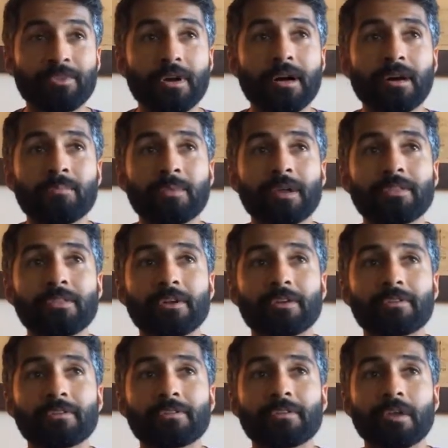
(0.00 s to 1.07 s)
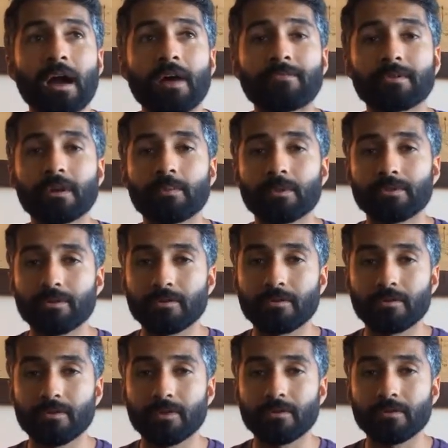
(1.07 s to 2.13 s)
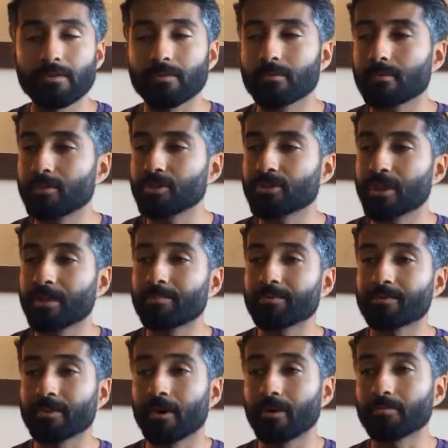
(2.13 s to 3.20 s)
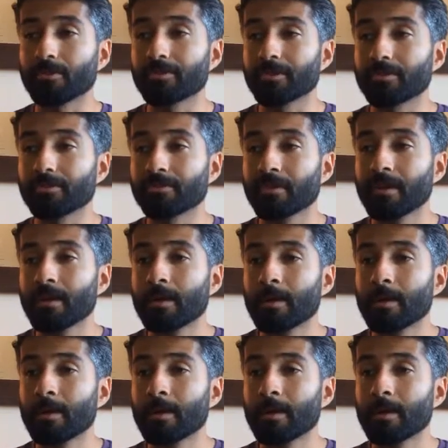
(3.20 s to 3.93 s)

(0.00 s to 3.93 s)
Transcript: And there's, I forget what the shape is called, but there's